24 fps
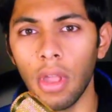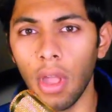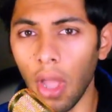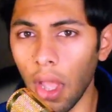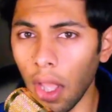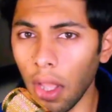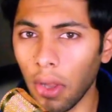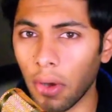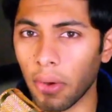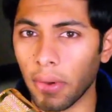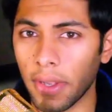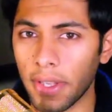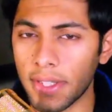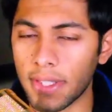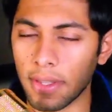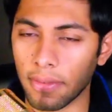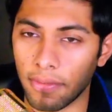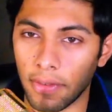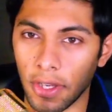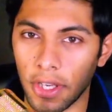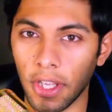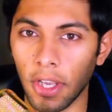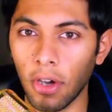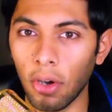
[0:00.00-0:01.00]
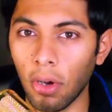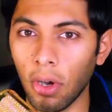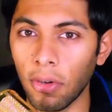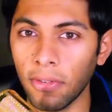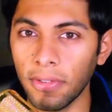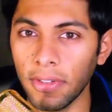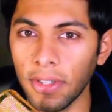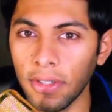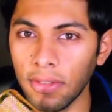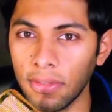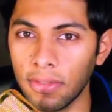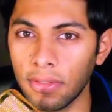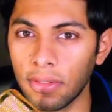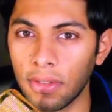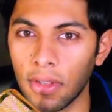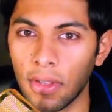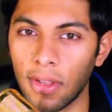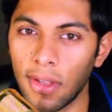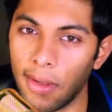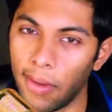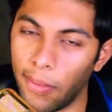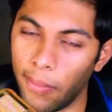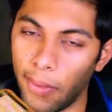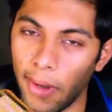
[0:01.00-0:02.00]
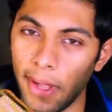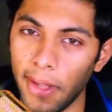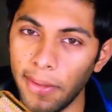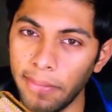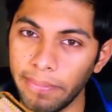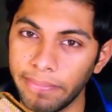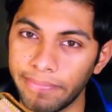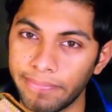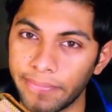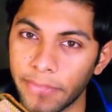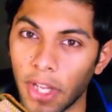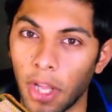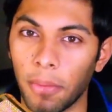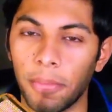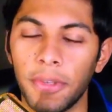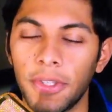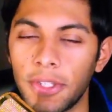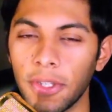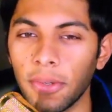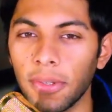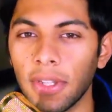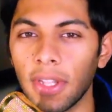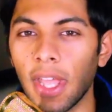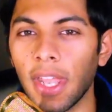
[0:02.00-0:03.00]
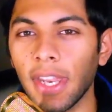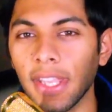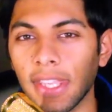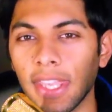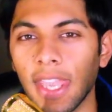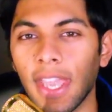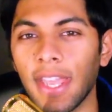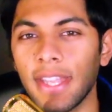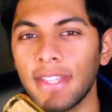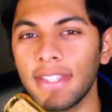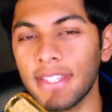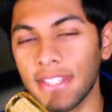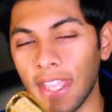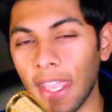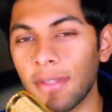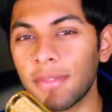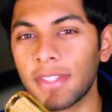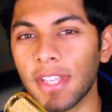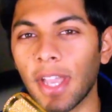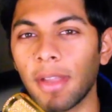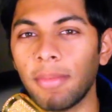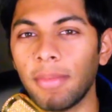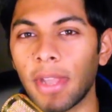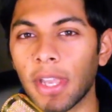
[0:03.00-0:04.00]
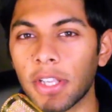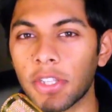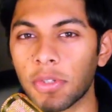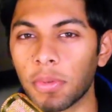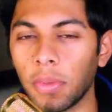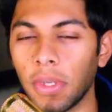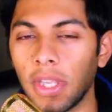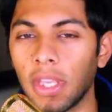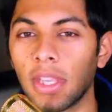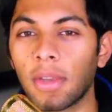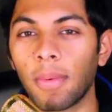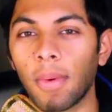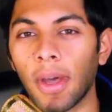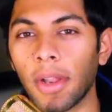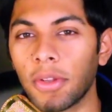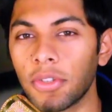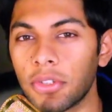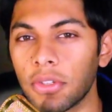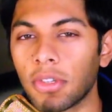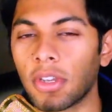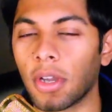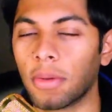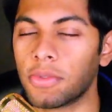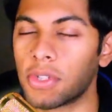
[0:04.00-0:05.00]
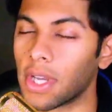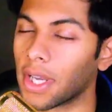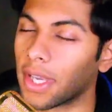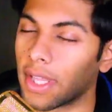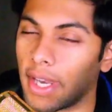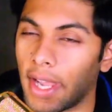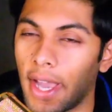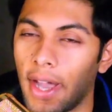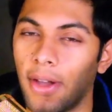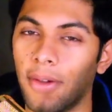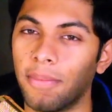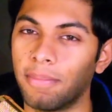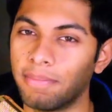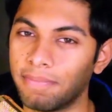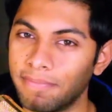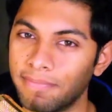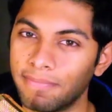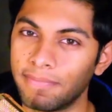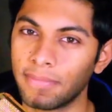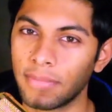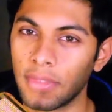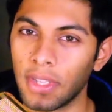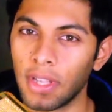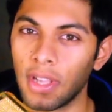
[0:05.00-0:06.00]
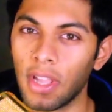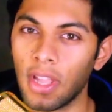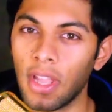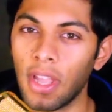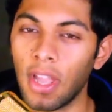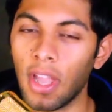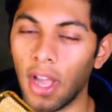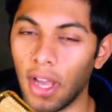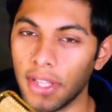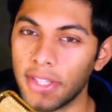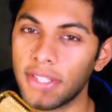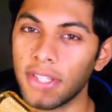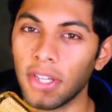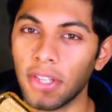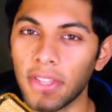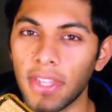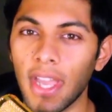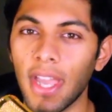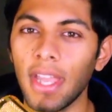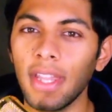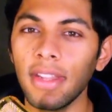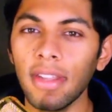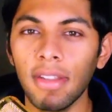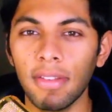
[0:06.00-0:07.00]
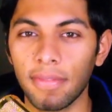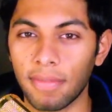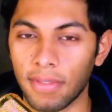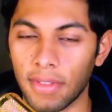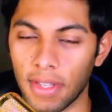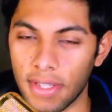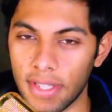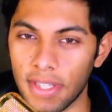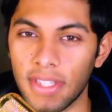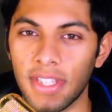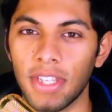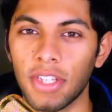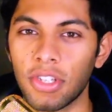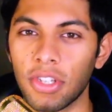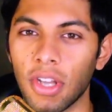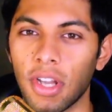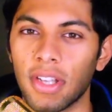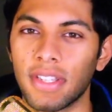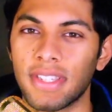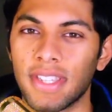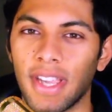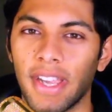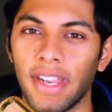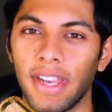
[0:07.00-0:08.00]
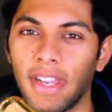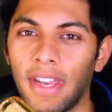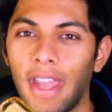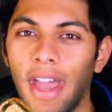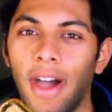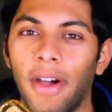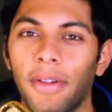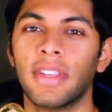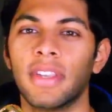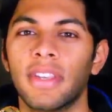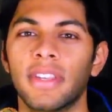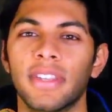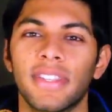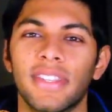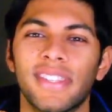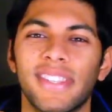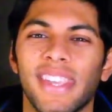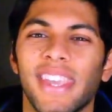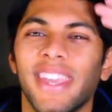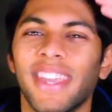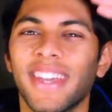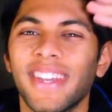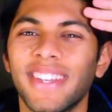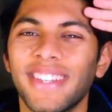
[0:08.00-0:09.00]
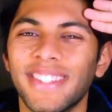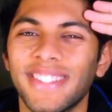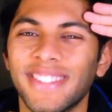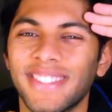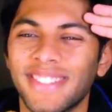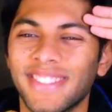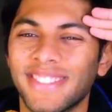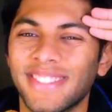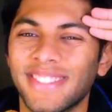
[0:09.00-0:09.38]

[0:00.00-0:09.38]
Oh, is the video over? Well, I'll be doing that again same time next week. Why don't you come check it out? Until then, this is Ishan signing out. See ya.